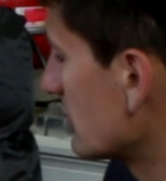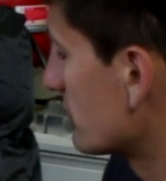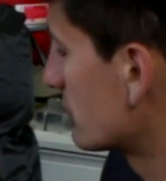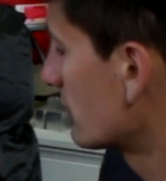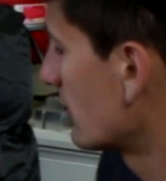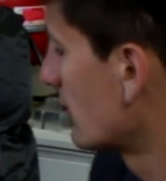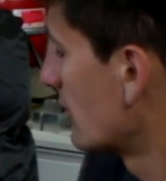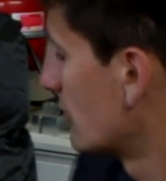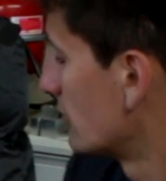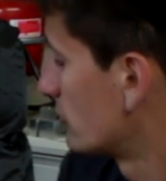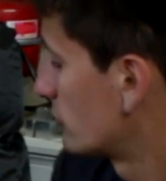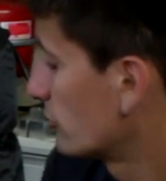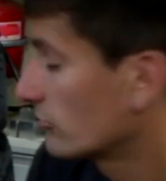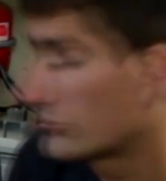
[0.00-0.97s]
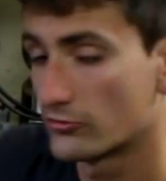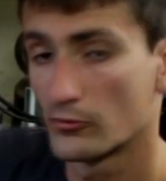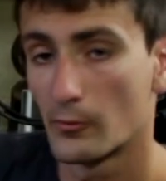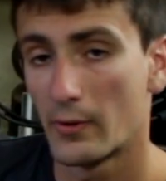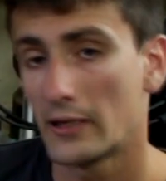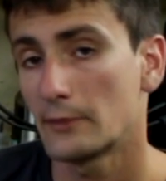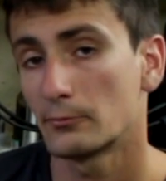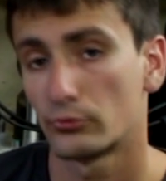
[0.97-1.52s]
these tough
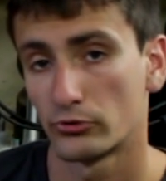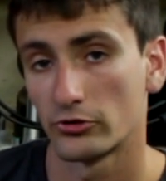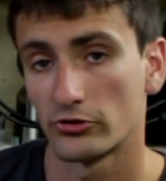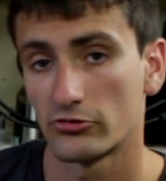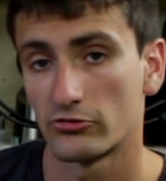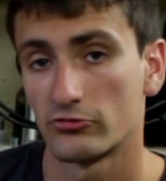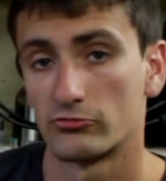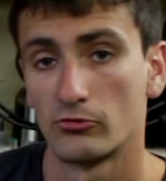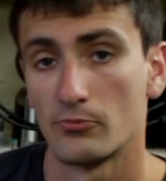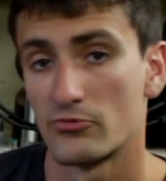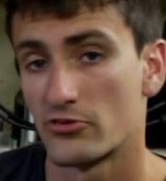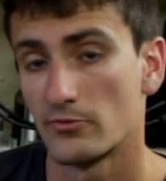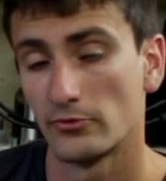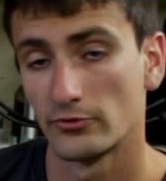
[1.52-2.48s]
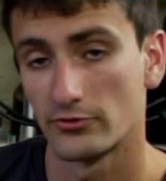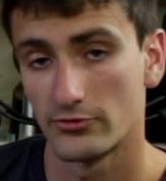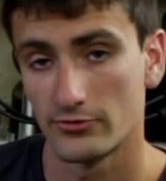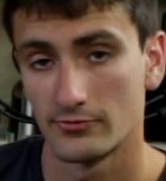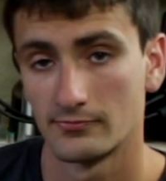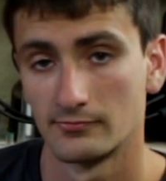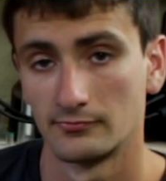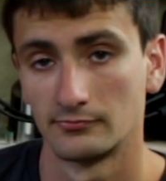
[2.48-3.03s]
paint products from Simoniz.